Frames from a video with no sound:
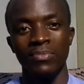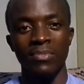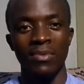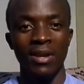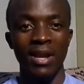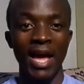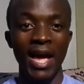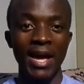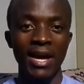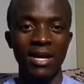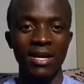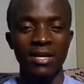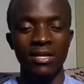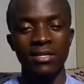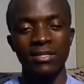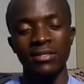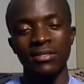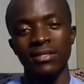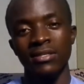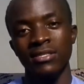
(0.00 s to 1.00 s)
like,
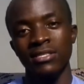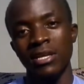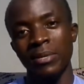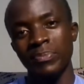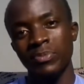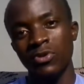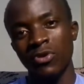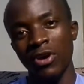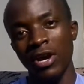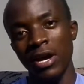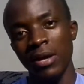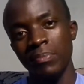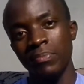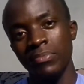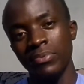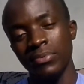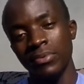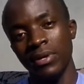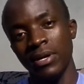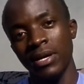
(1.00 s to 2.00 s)
subscribe
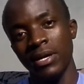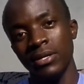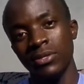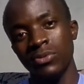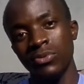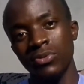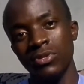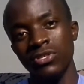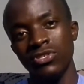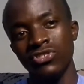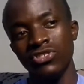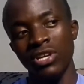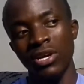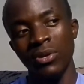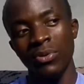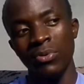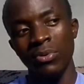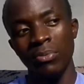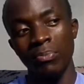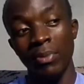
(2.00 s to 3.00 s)
to this
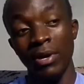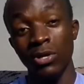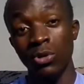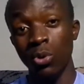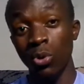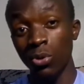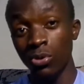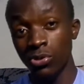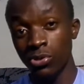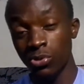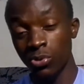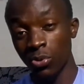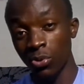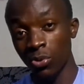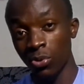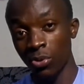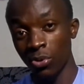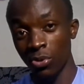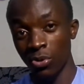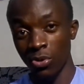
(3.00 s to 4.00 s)
channel, but also
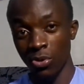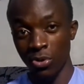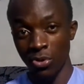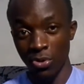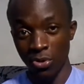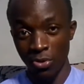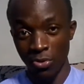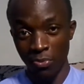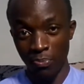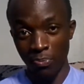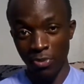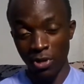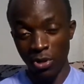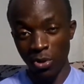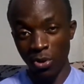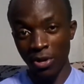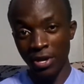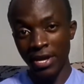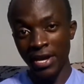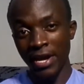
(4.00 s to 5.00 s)
below
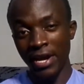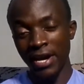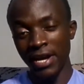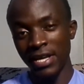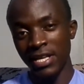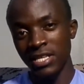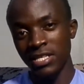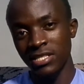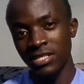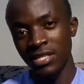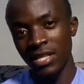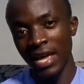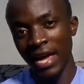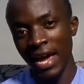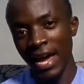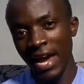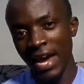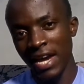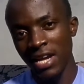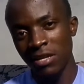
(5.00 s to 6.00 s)
here is the
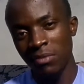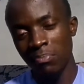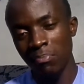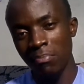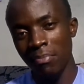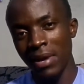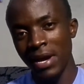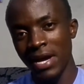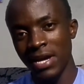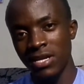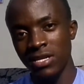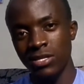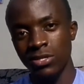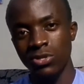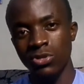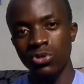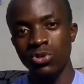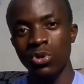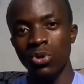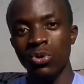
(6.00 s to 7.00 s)

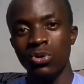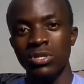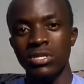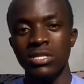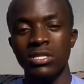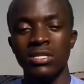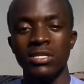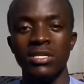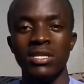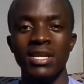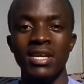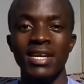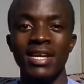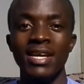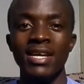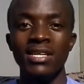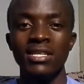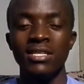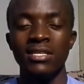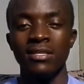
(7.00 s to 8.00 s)

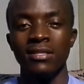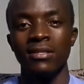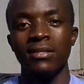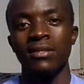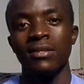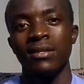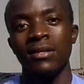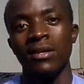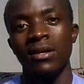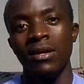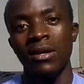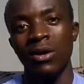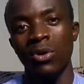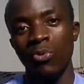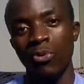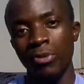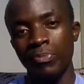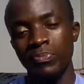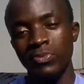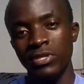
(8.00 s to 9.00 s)
8med.net
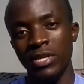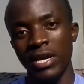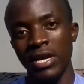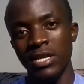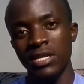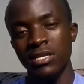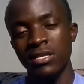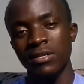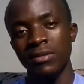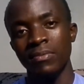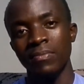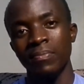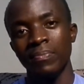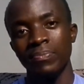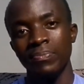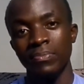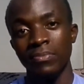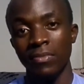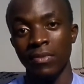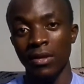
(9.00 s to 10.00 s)
website.
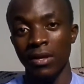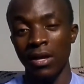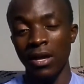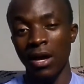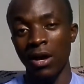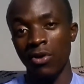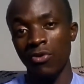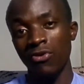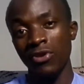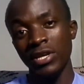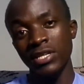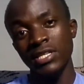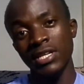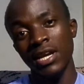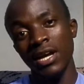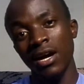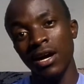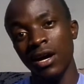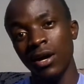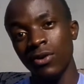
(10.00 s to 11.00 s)
Create an
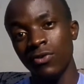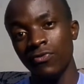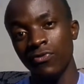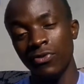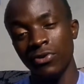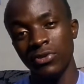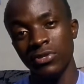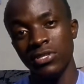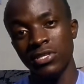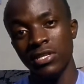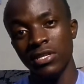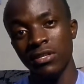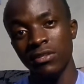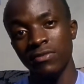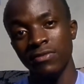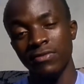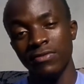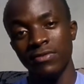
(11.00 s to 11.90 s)
account for yourself.